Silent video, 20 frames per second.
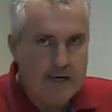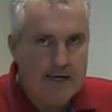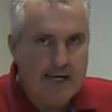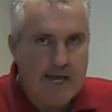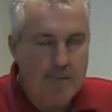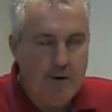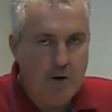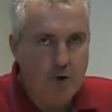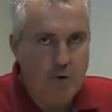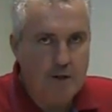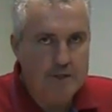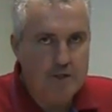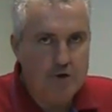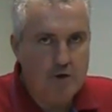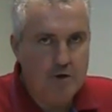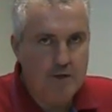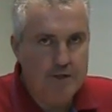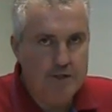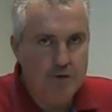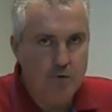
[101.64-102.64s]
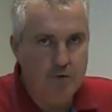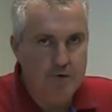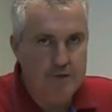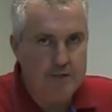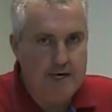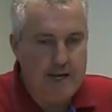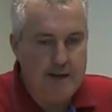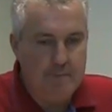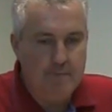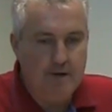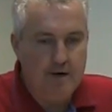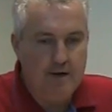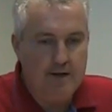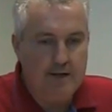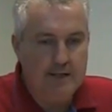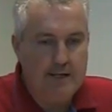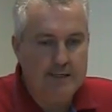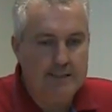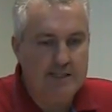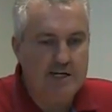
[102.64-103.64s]
came on quite strongly towards the end, but I
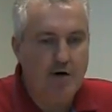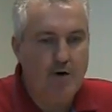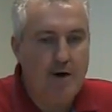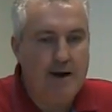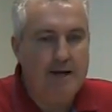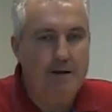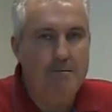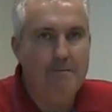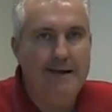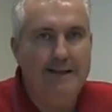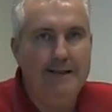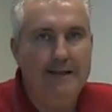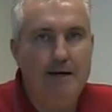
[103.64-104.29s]
think that's a cracking bet.